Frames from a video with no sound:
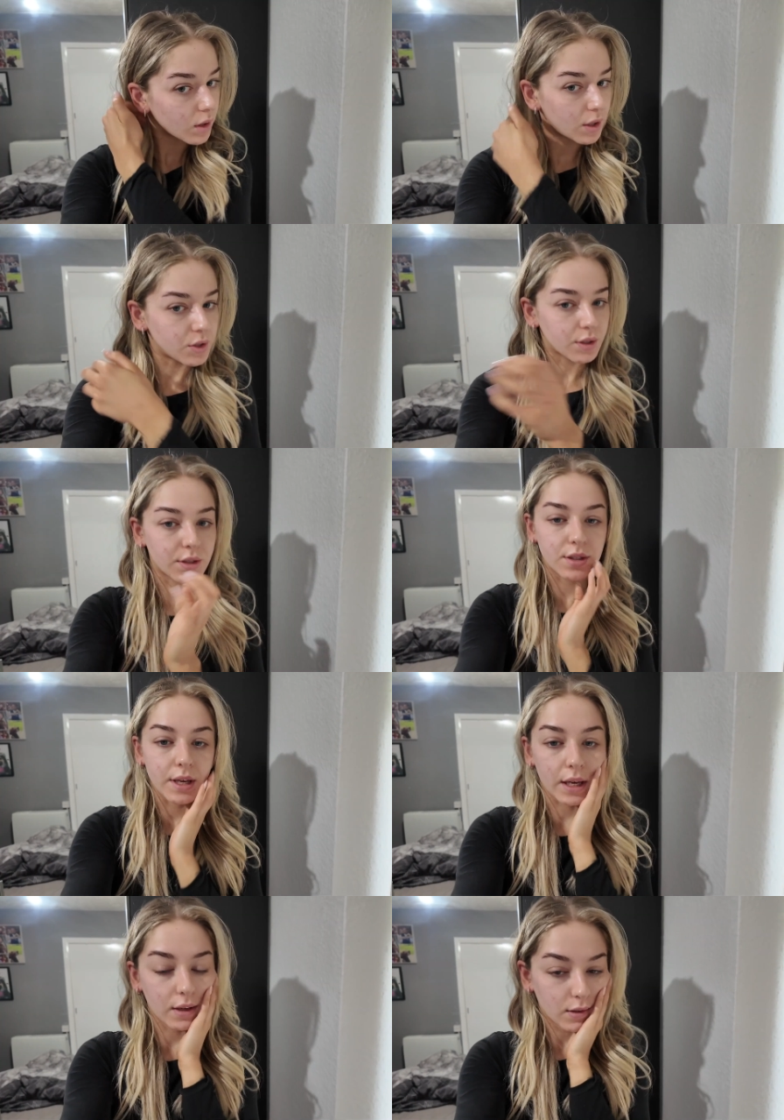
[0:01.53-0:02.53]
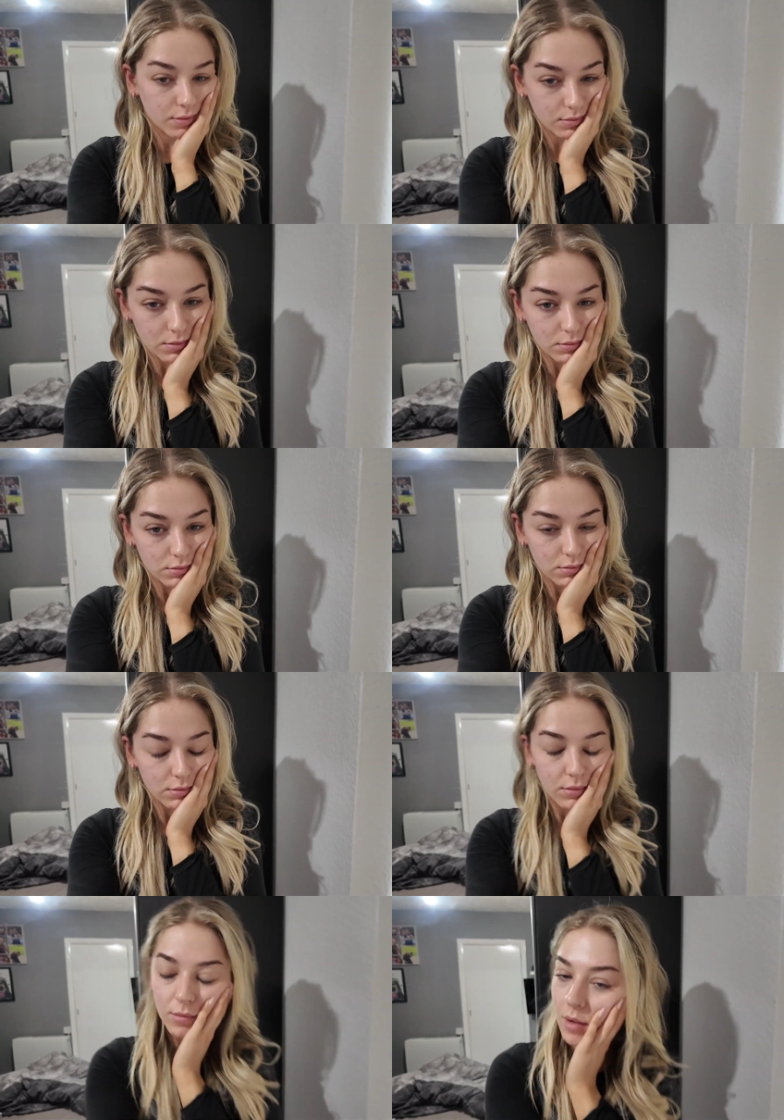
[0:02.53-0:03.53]
as you can see,
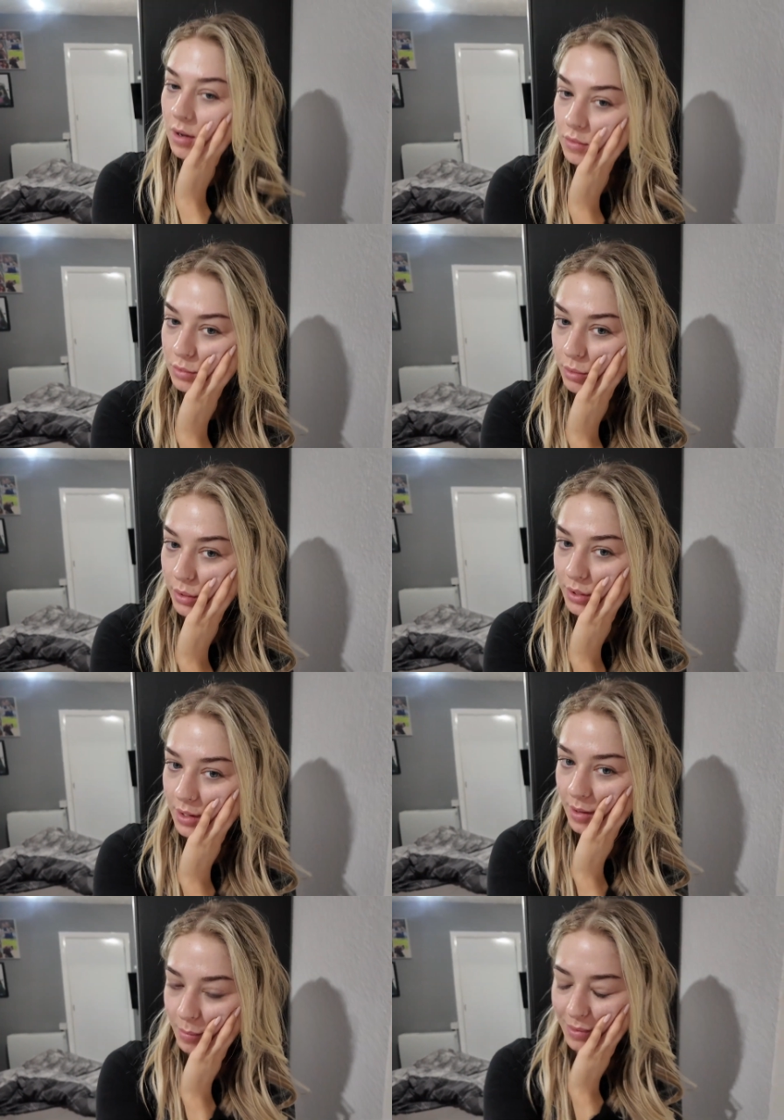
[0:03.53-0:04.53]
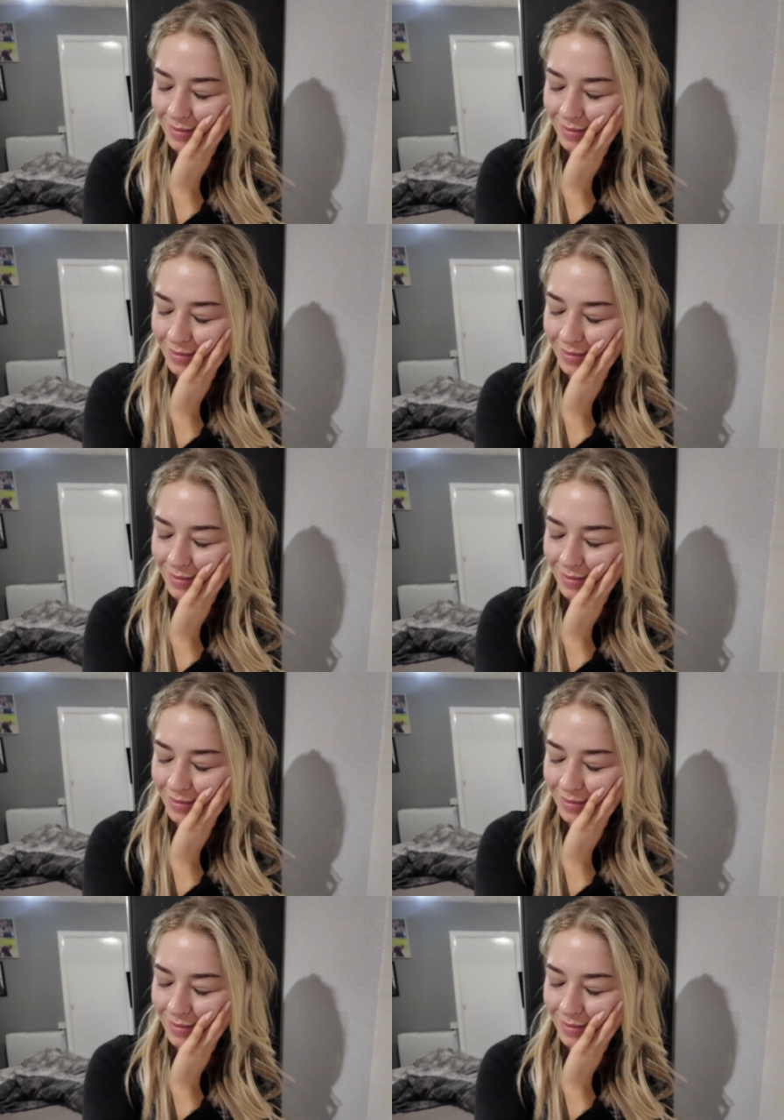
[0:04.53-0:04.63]
I've just woken up.